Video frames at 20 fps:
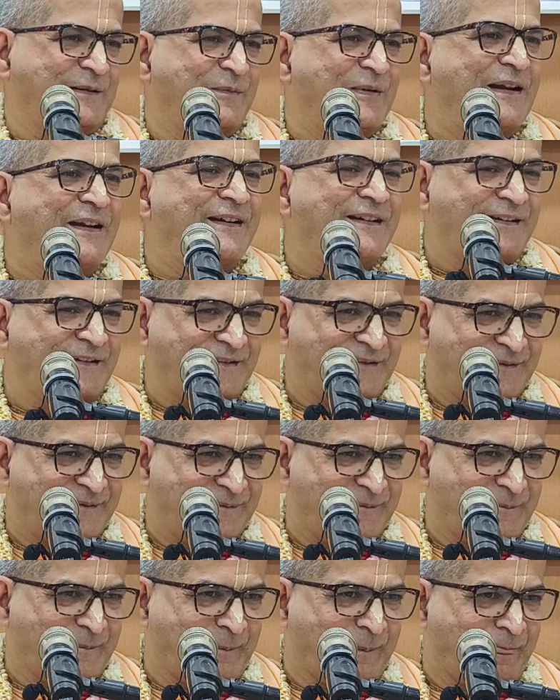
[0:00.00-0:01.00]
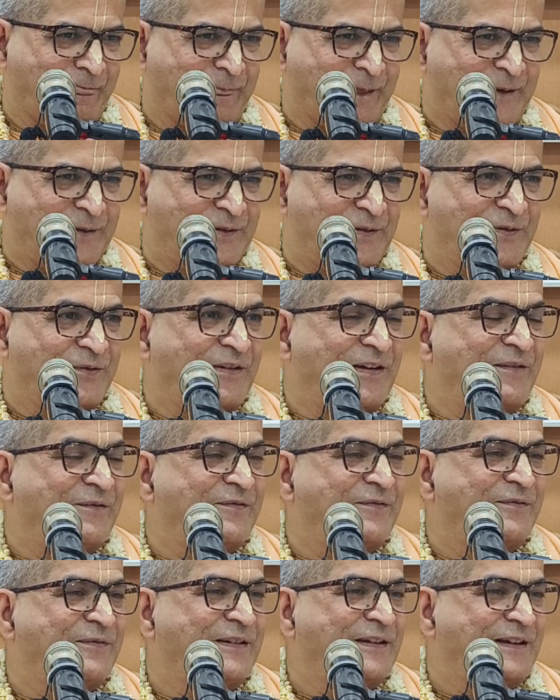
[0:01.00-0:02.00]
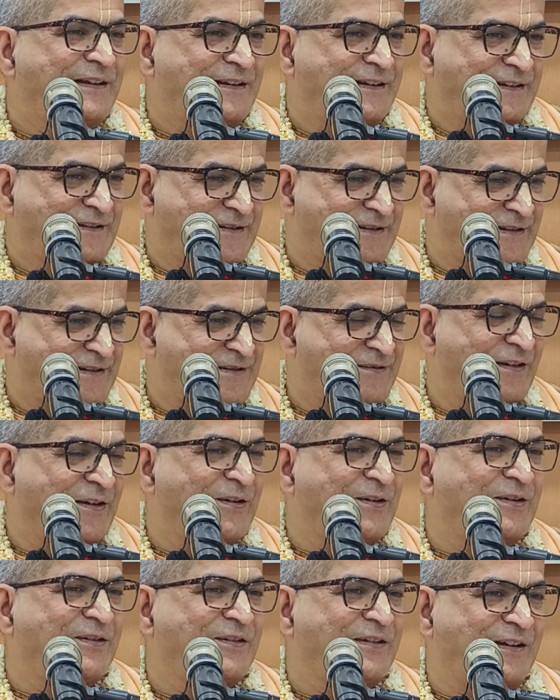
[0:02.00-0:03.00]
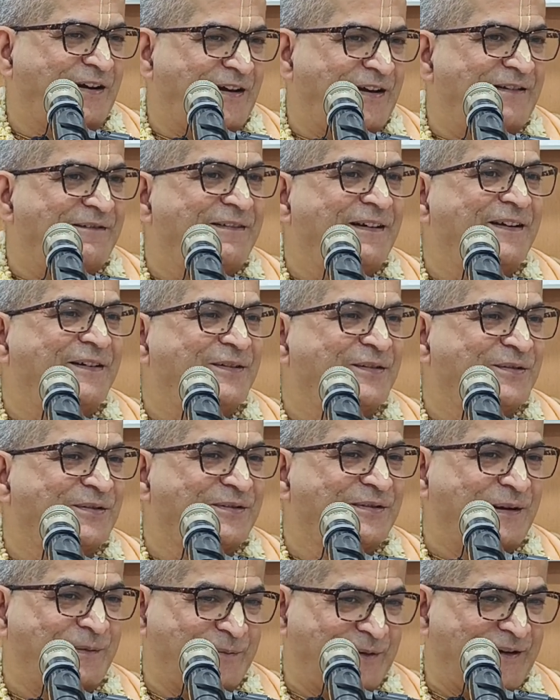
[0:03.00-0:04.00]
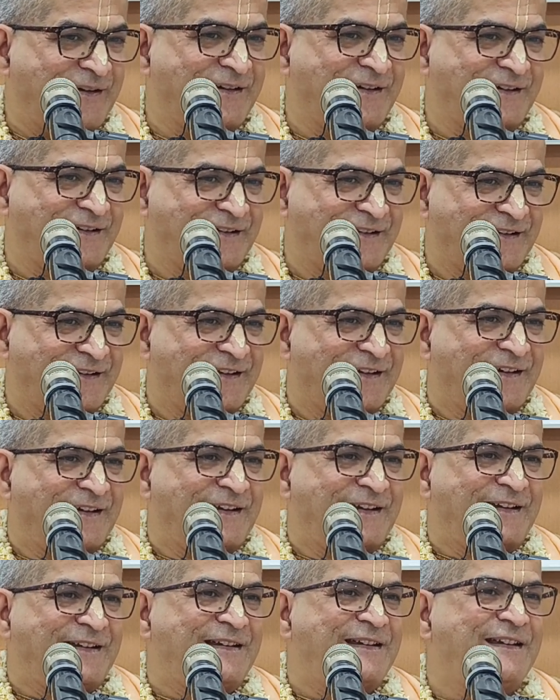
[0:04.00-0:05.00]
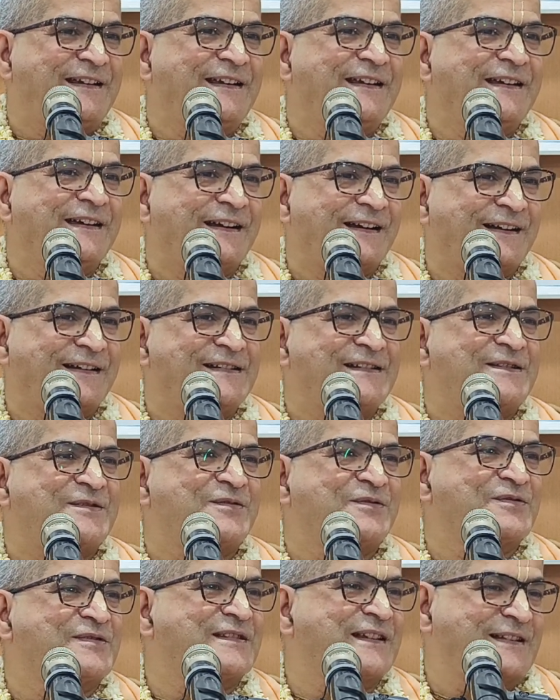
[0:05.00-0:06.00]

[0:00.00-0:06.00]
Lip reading: America. So when this fellow lawyer went to America, he and his two